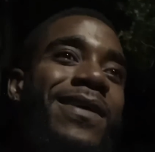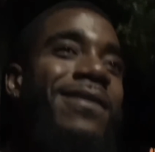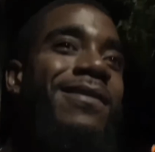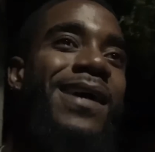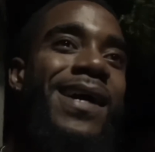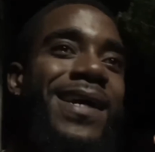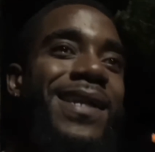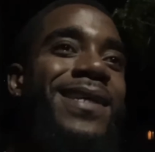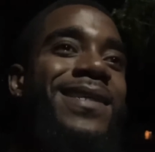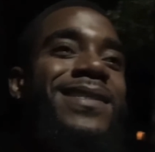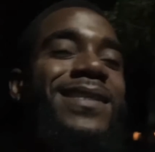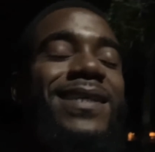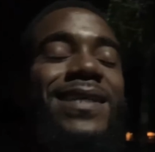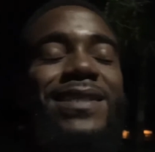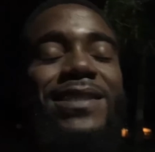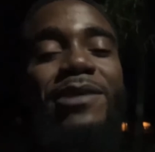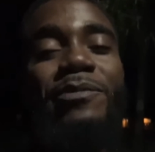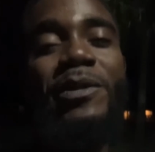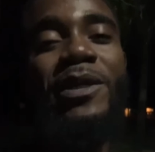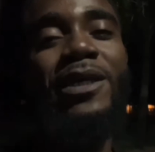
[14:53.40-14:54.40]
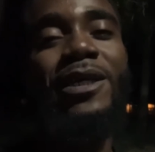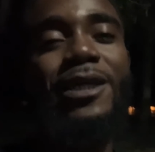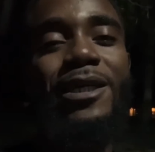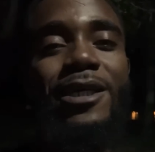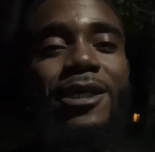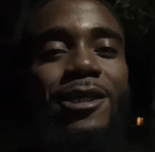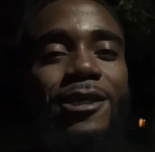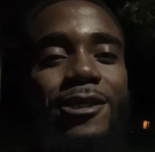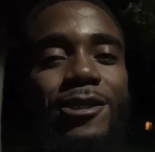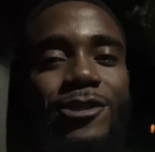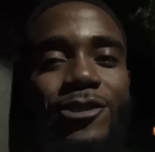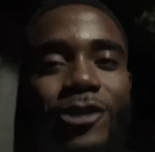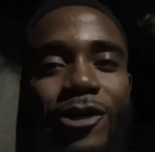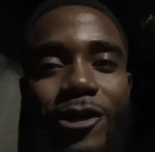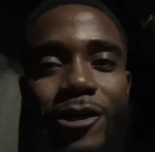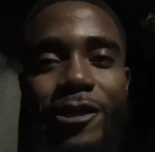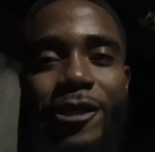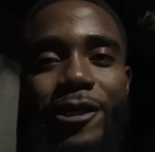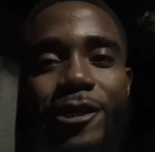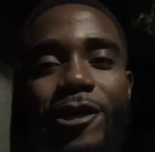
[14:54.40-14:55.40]
right there, so you see me? So
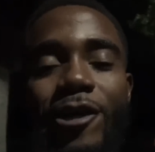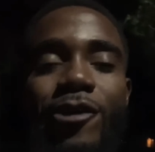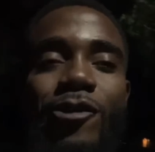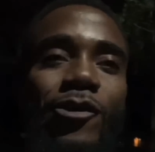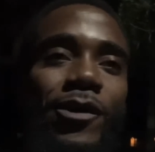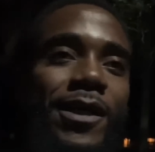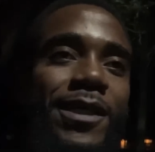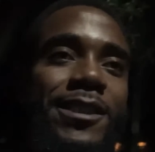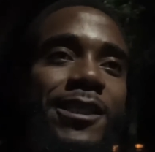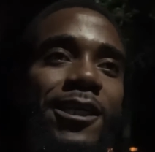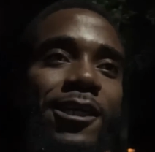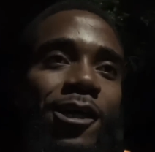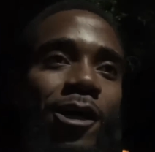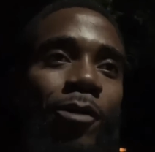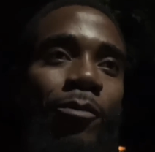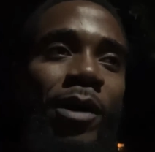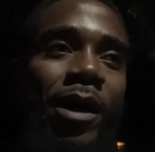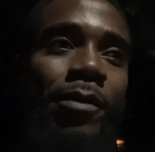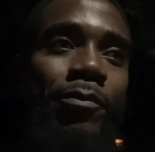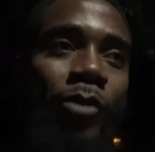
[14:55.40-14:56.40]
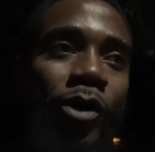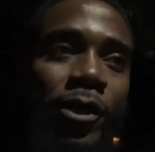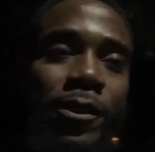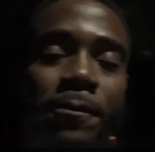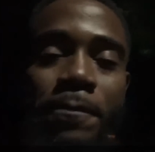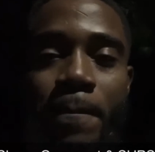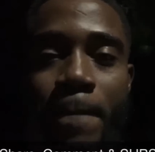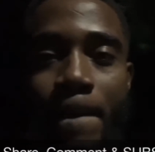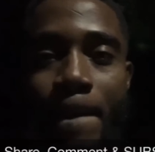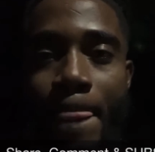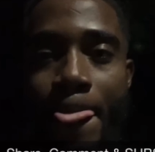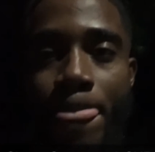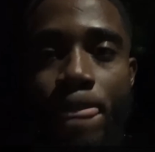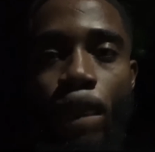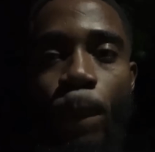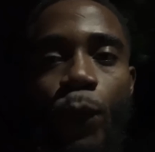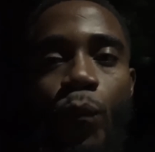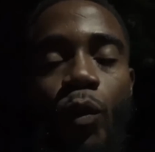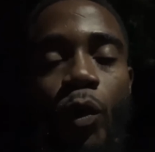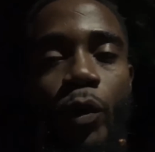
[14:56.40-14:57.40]
you don't know a thing, man. But
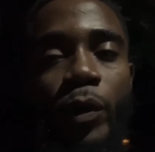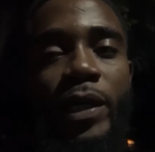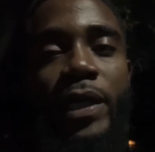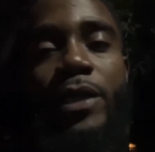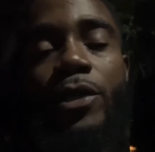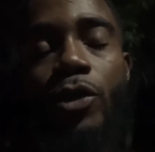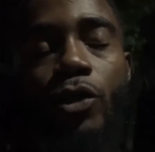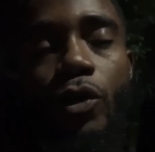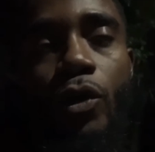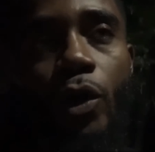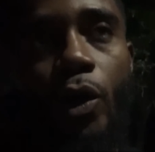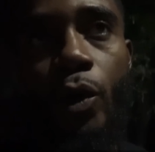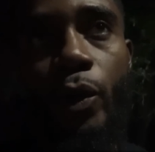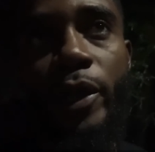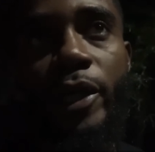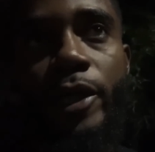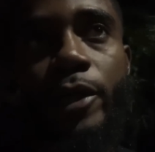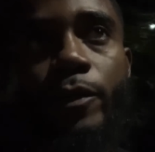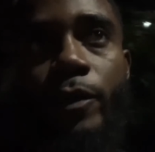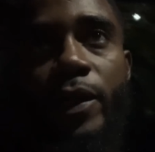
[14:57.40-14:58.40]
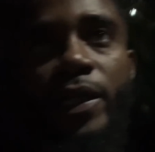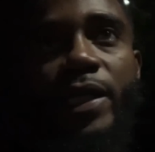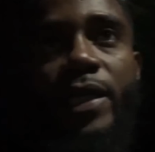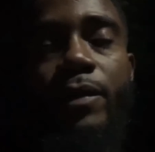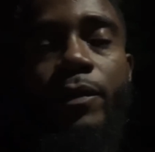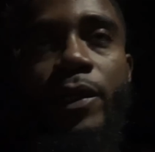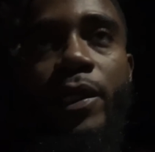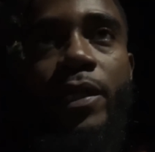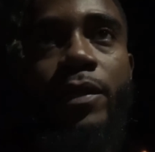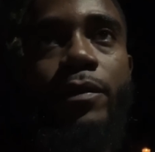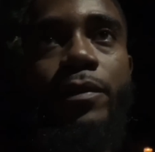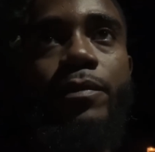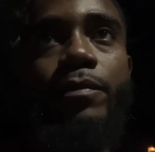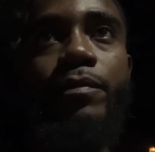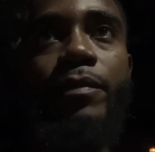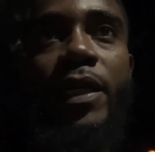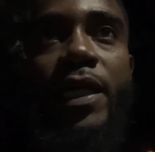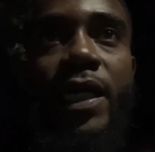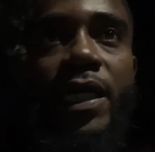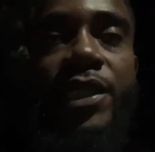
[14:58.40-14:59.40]
what we did do, we did make a